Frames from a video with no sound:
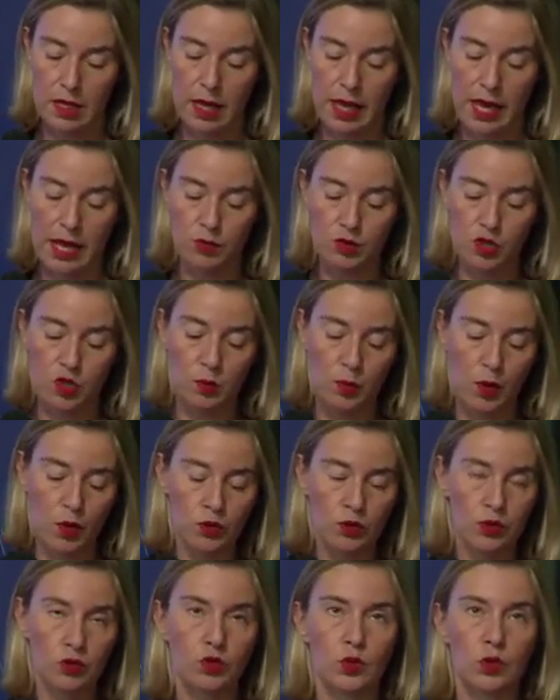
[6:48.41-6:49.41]
and
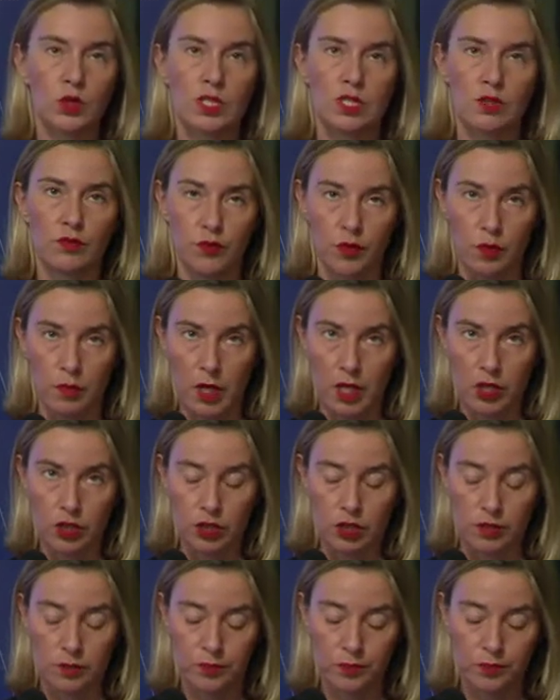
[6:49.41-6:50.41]
respond to disinformation.